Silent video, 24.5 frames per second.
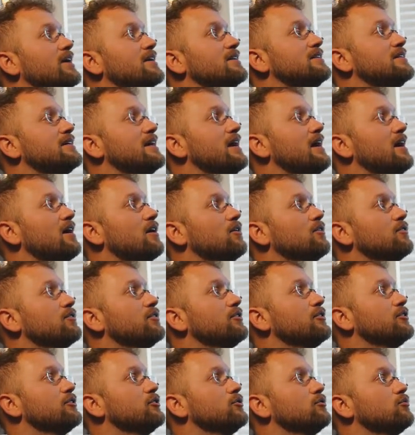down,
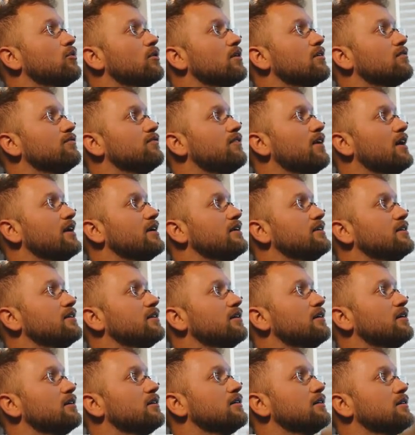you'd want to find
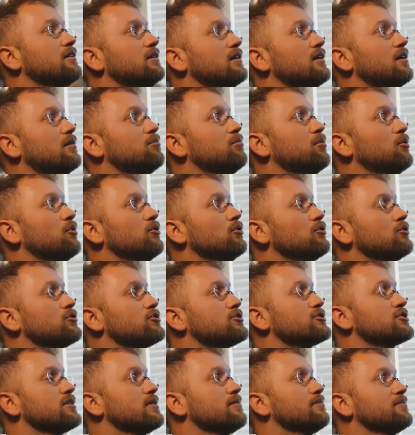a bull or
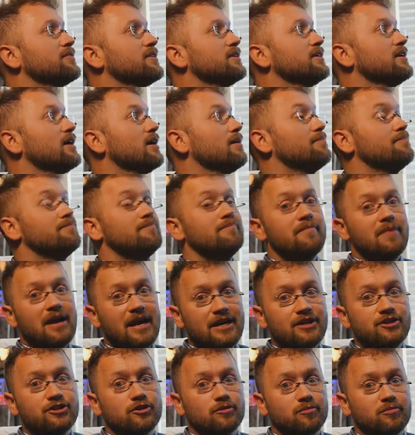something, a
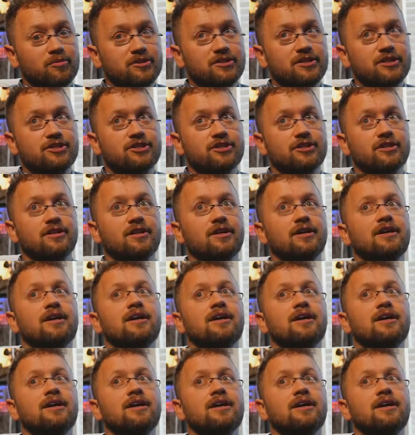major position.